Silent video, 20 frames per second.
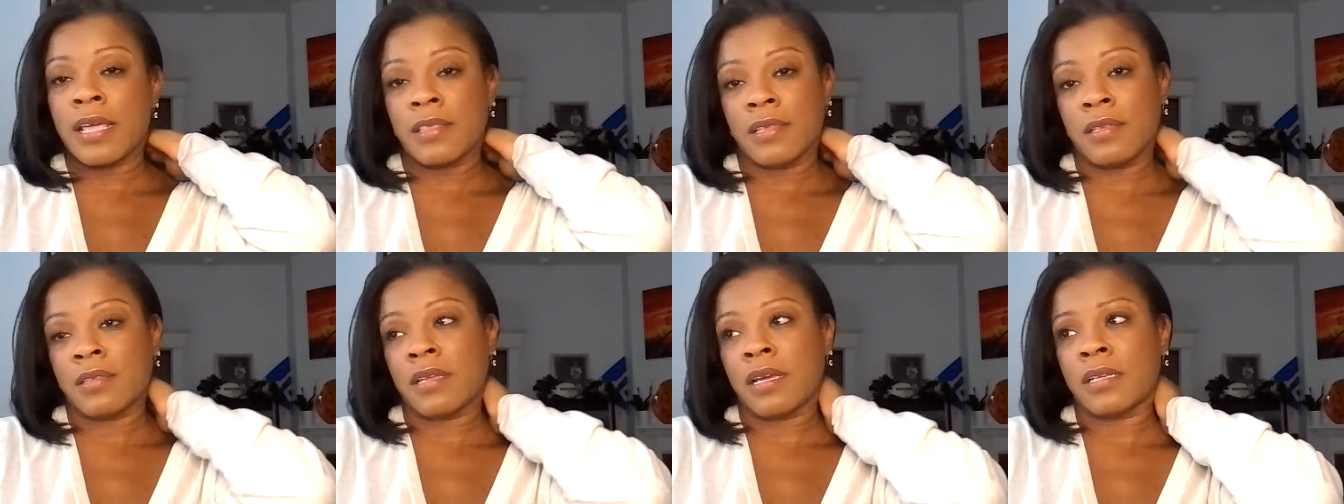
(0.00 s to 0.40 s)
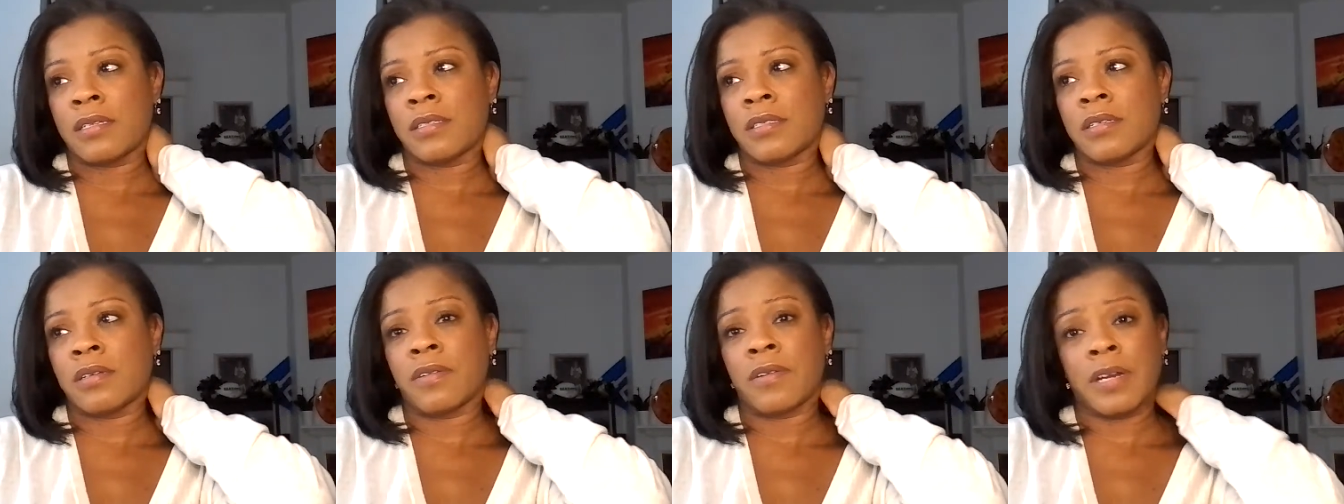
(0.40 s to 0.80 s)
I think
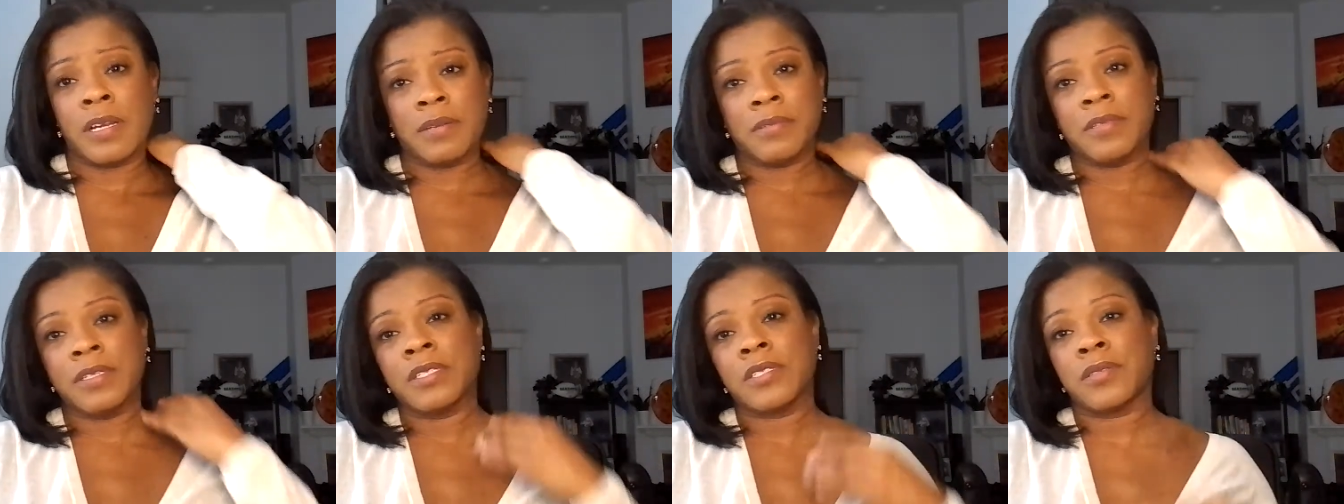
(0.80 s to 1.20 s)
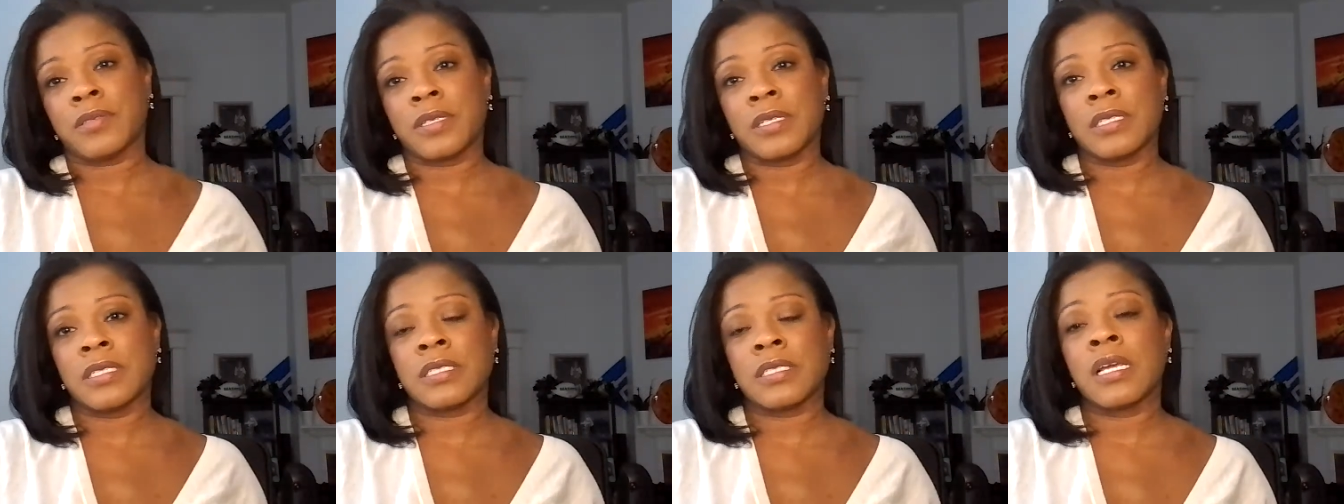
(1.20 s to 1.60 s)
that's a great
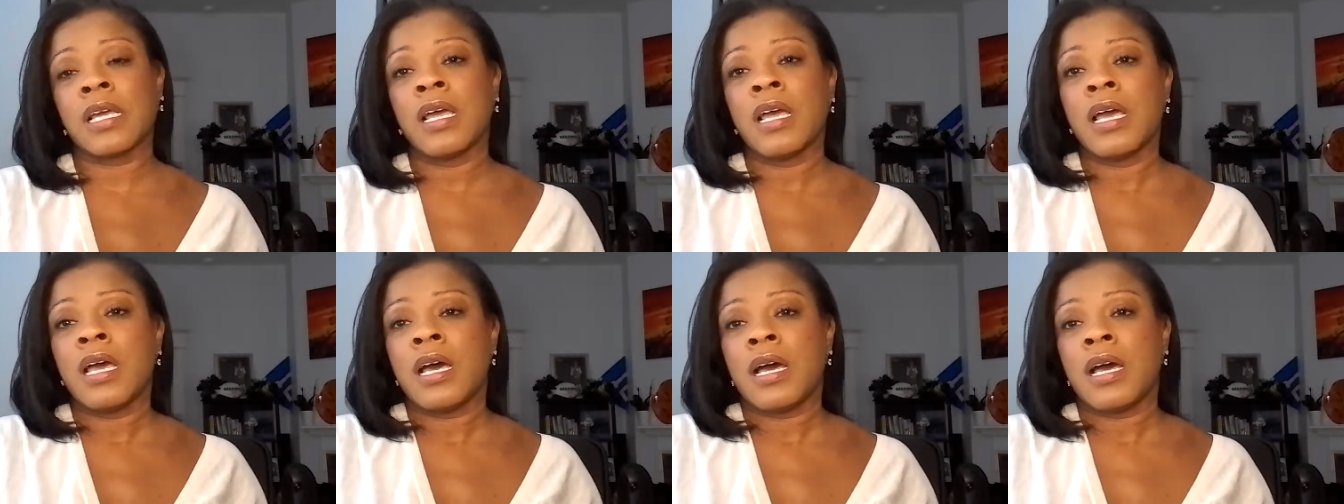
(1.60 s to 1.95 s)
resource.